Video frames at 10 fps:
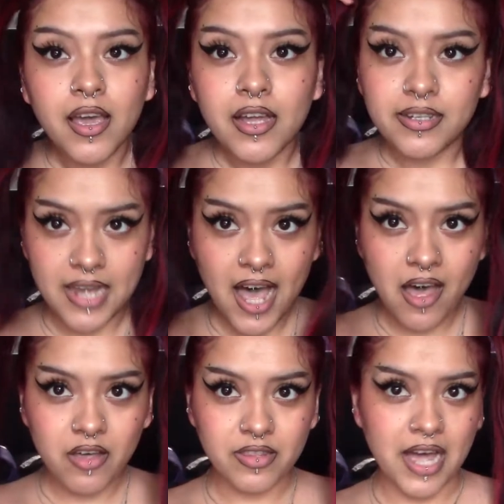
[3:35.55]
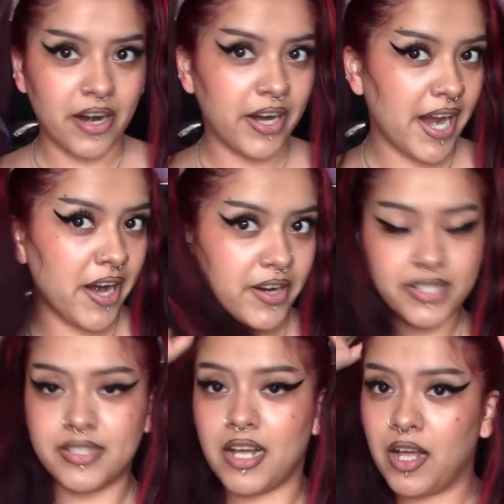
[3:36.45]
Now that our hair
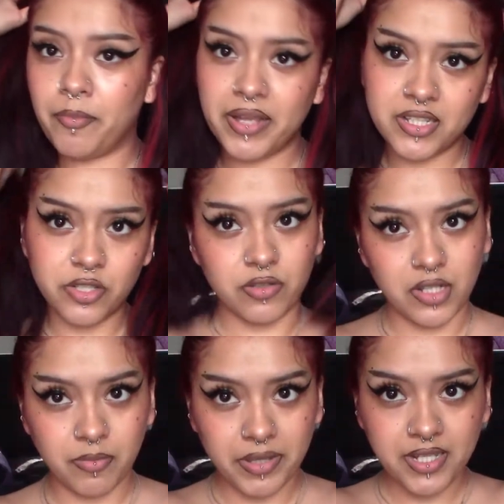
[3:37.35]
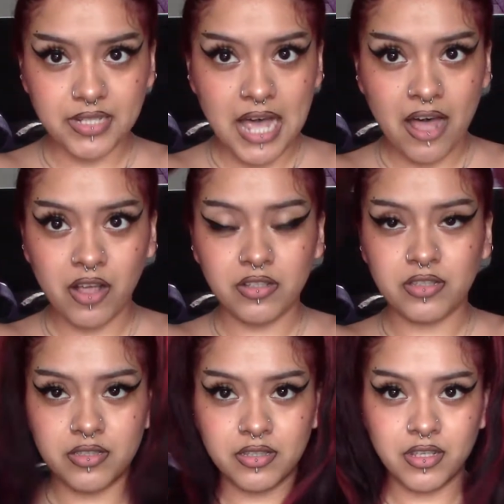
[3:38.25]
is up into little
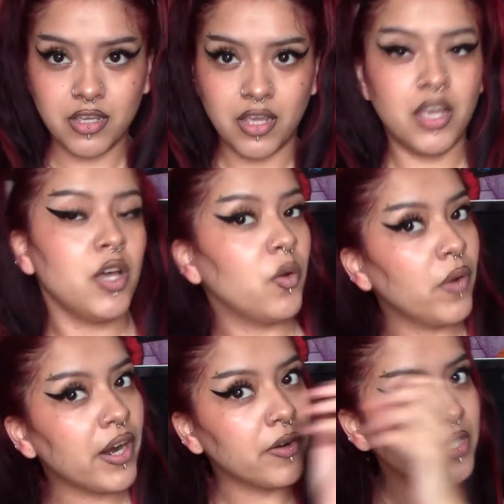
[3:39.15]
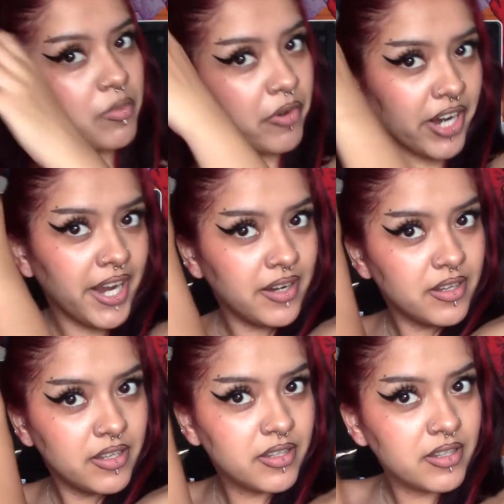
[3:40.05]
pigtails, we are going to braid
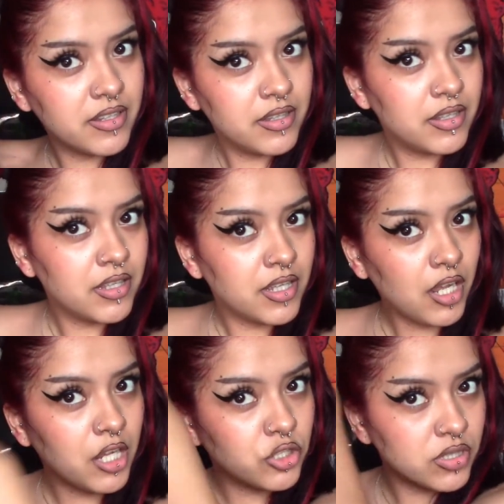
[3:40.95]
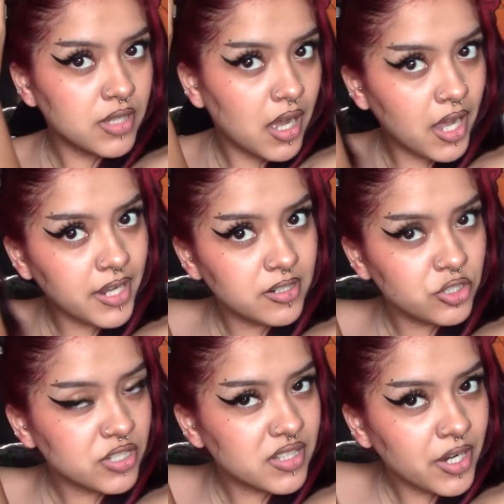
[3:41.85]
each side,
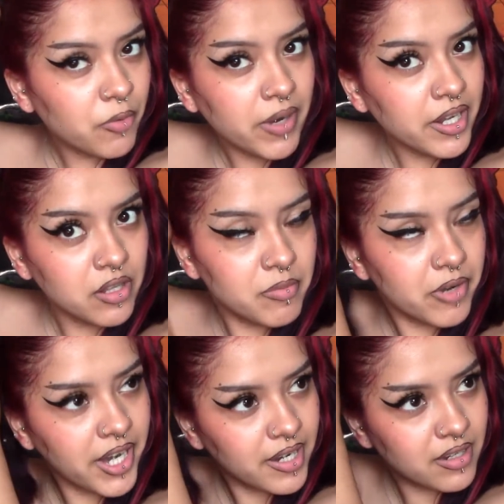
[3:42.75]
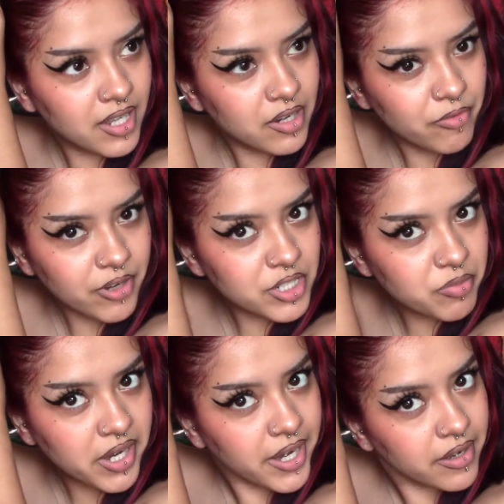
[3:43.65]
just like a regular braid, like French
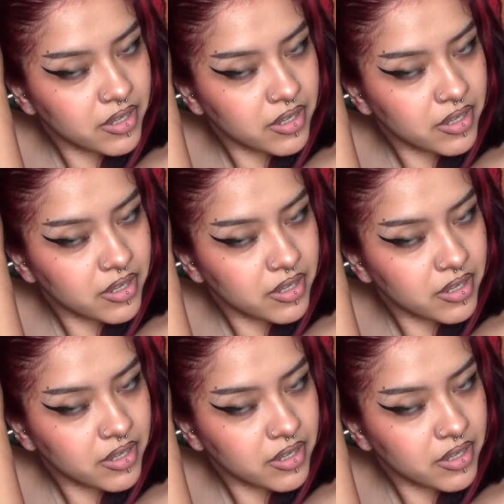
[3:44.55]
braid.